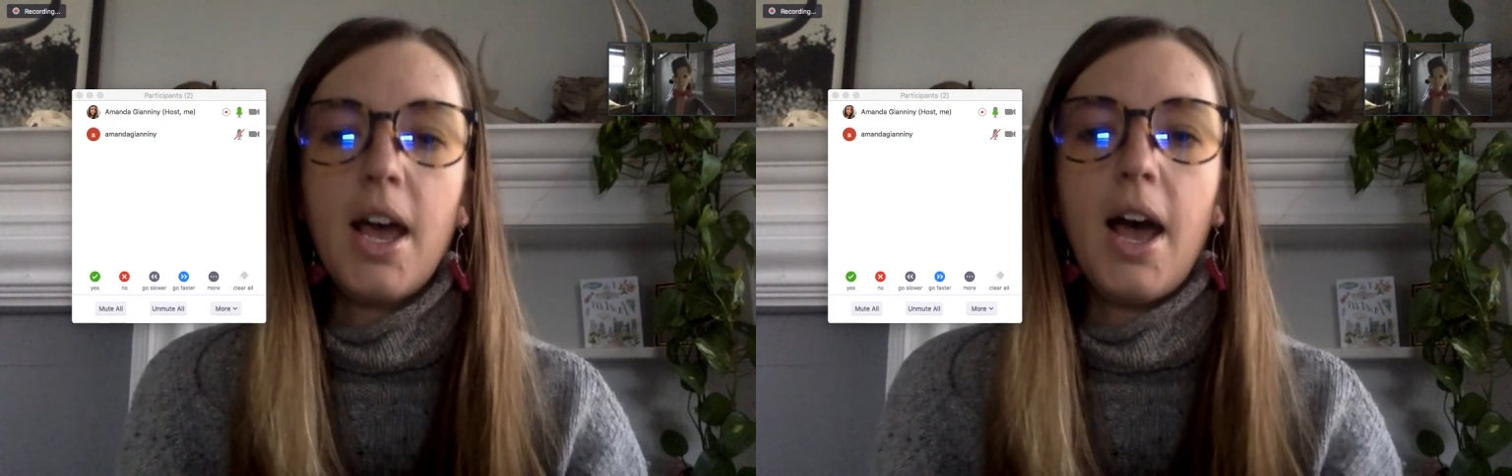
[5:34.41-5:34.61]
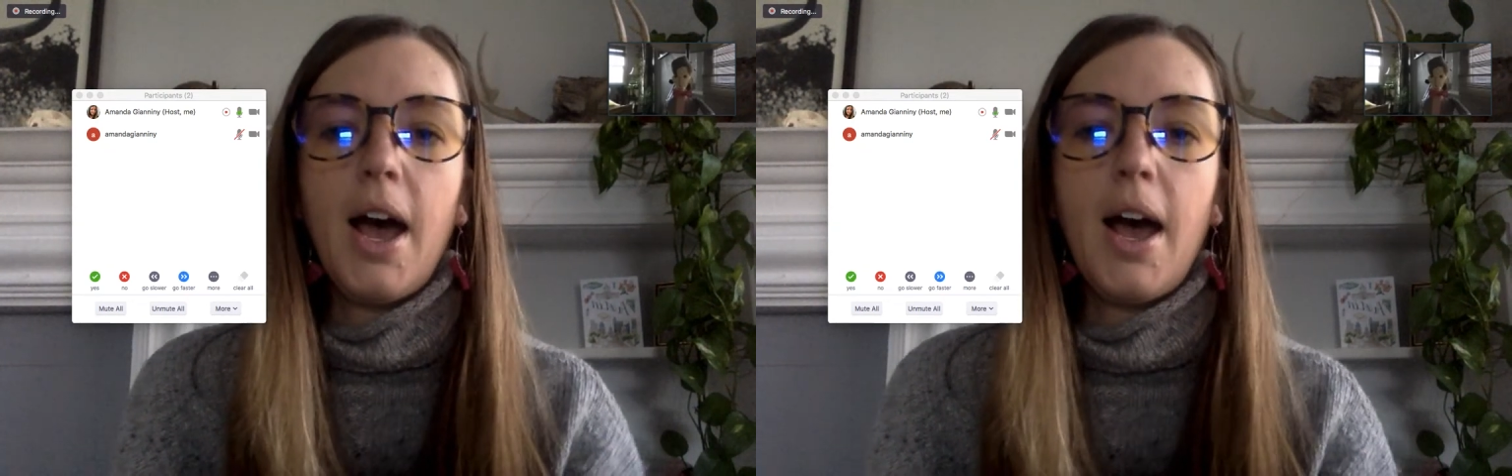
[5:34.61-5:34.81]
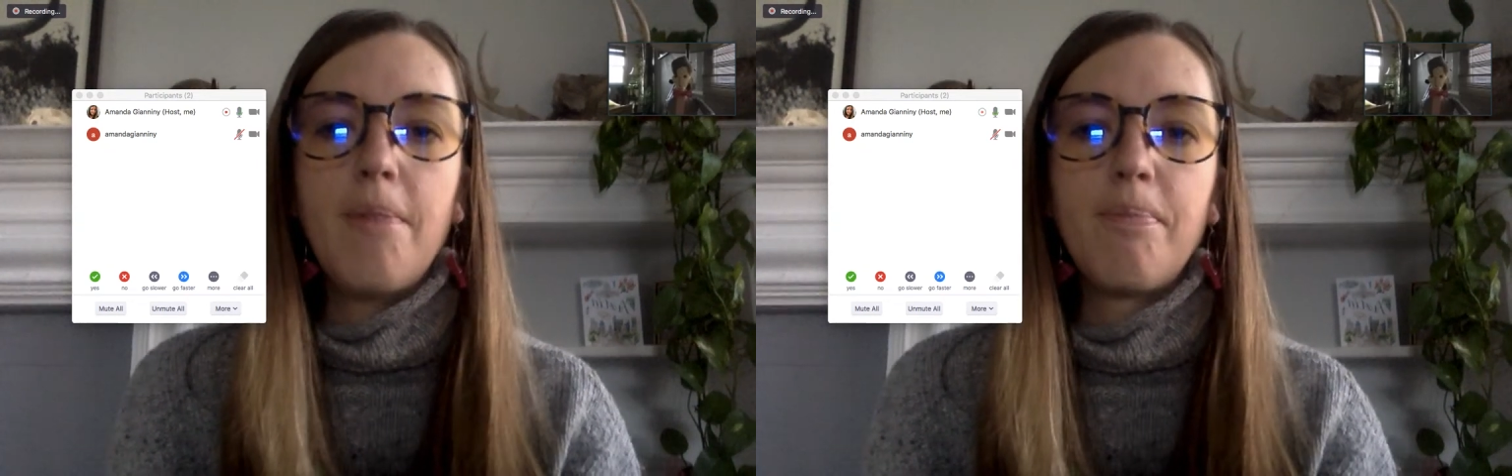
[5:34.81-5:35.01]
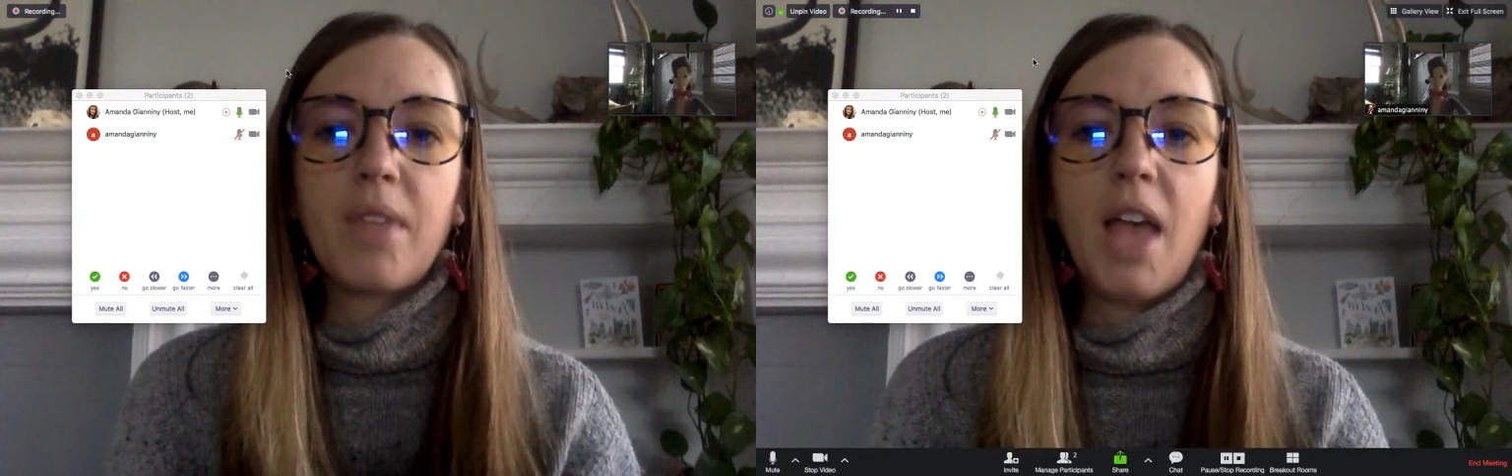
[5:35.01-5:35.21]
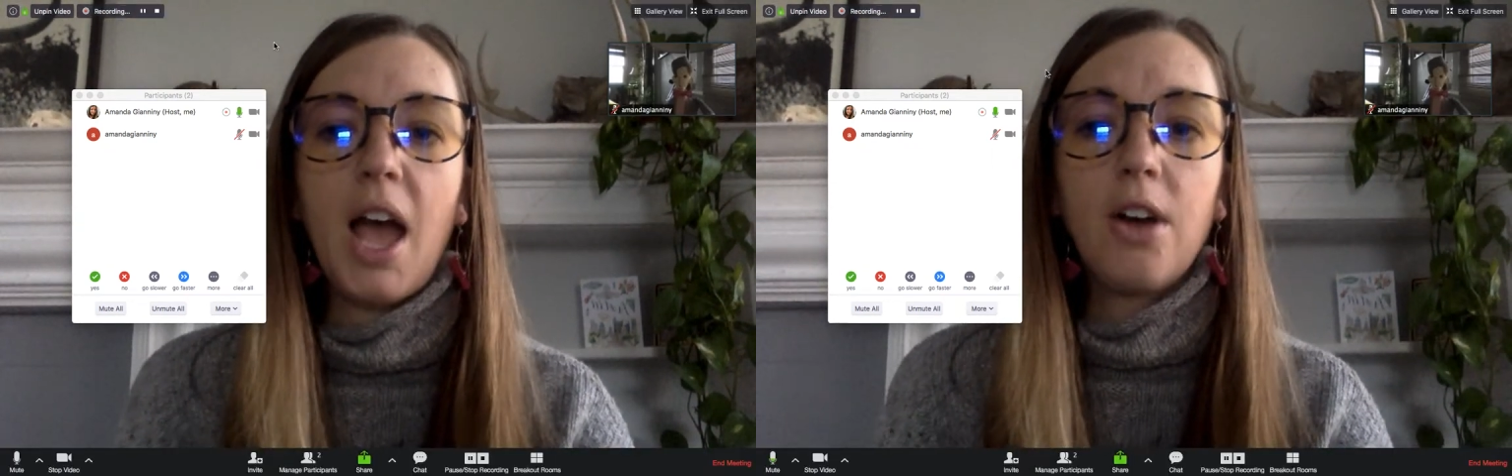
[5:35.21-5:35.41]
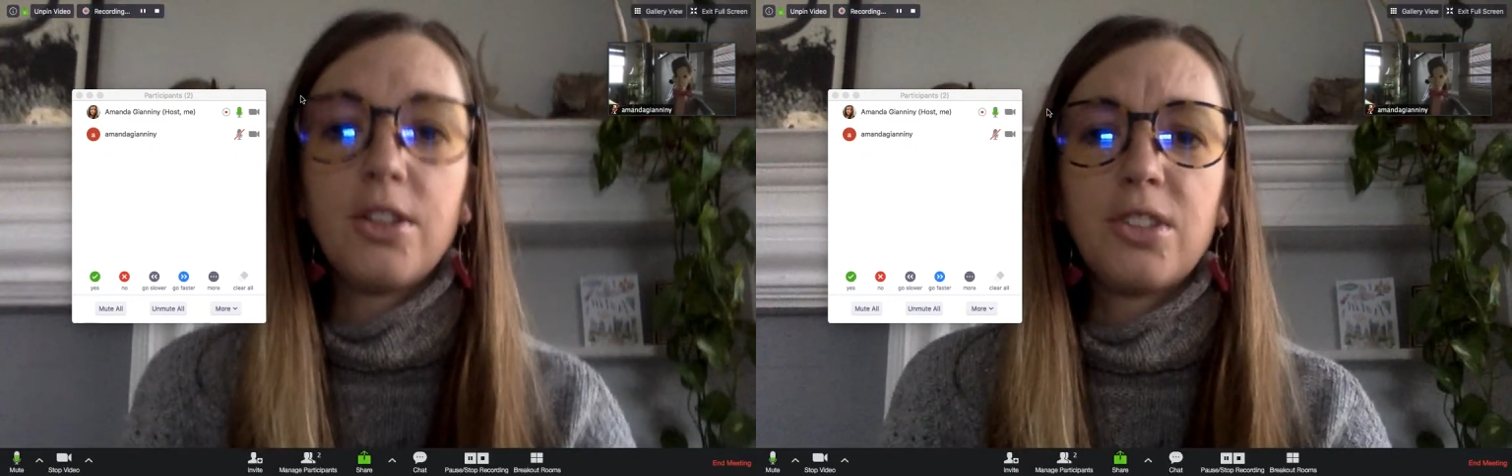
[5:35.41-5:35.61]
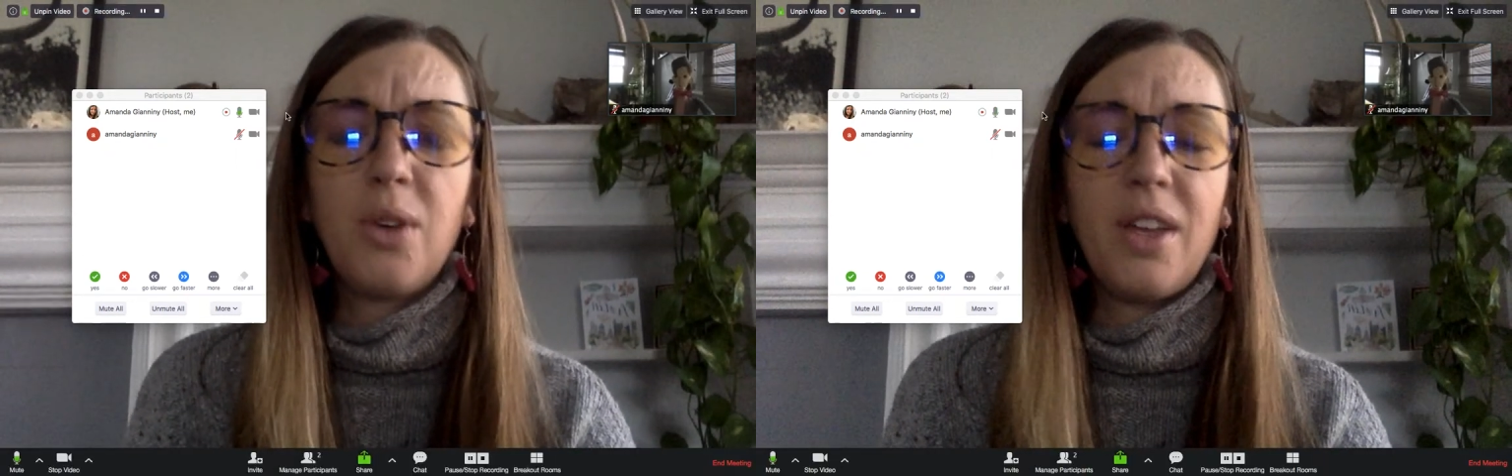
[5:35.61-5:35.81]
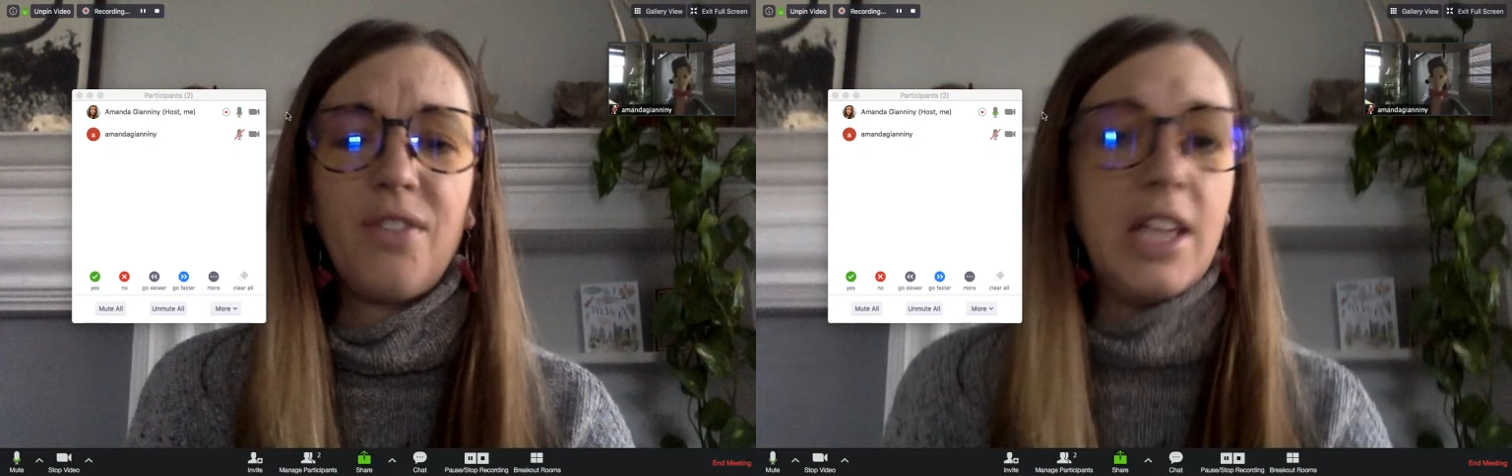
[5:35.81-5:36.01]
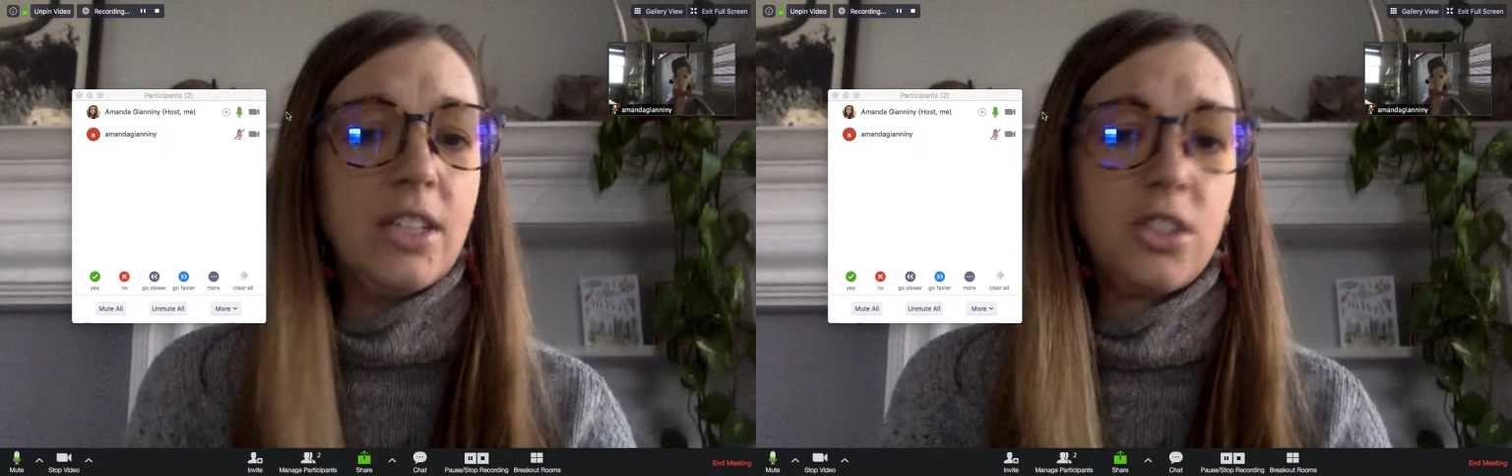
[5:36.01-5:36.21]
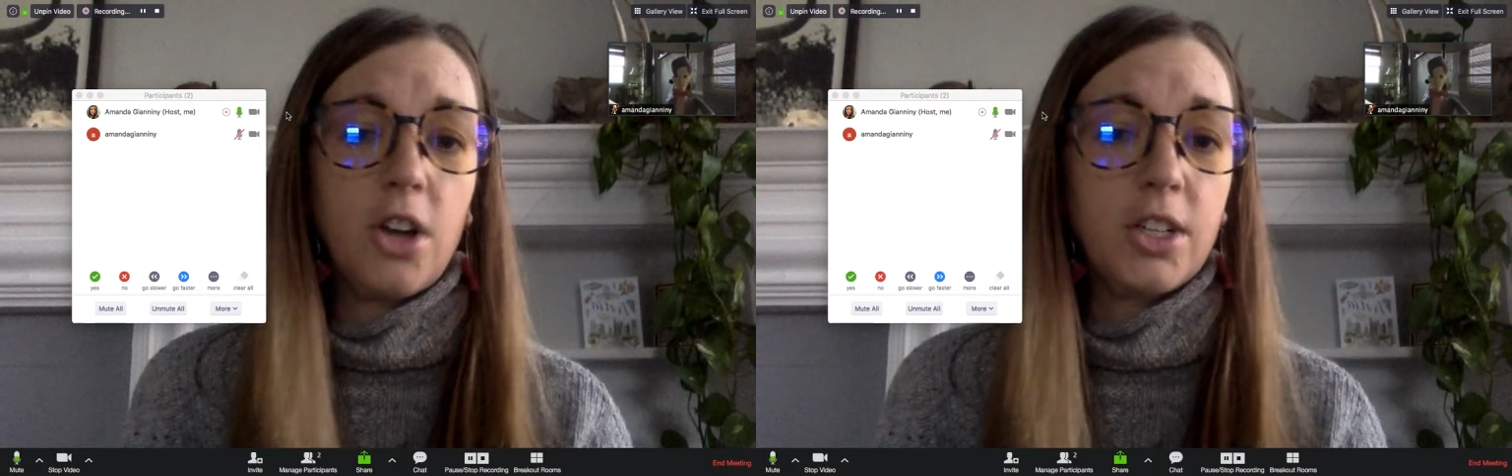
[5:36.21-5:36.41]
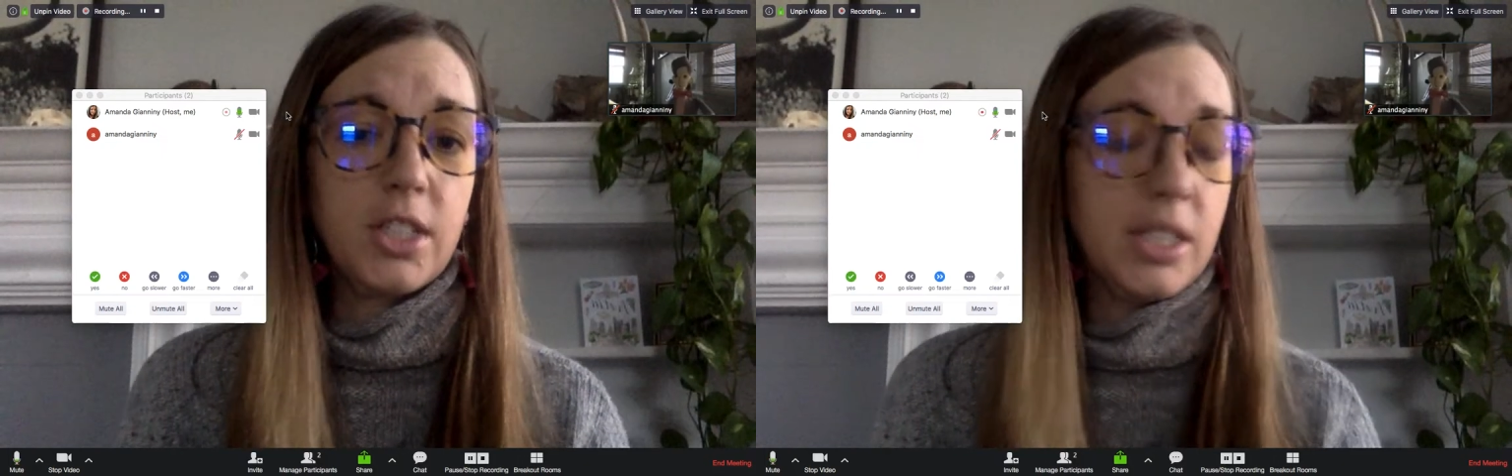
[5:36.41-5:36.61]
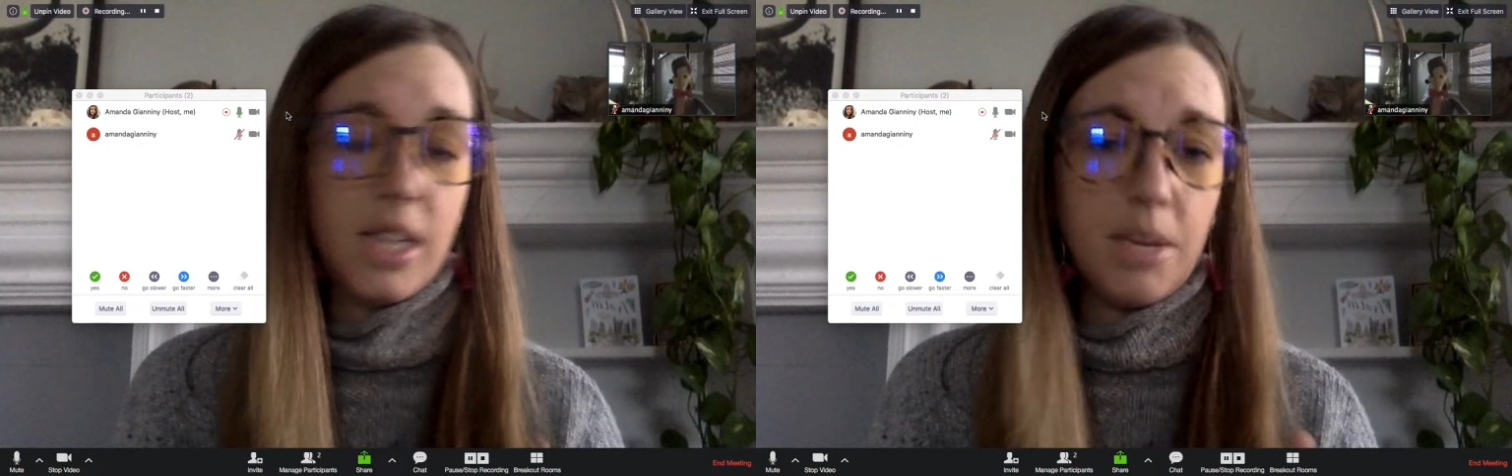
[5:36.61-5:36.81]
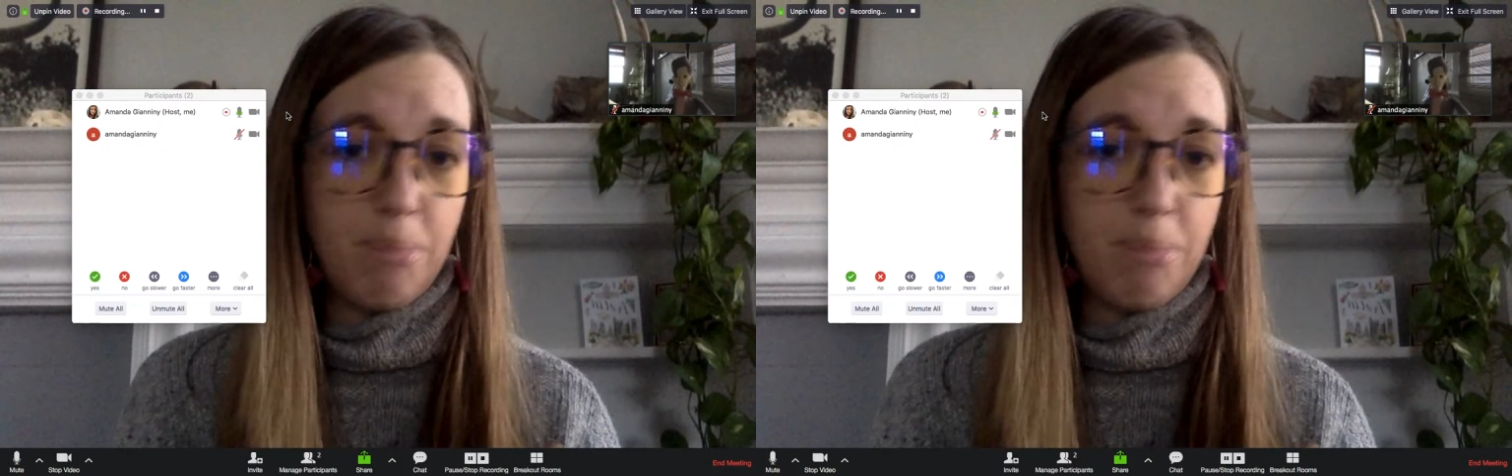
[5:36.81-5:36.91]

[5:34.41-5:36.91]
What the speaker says: I also, if he starts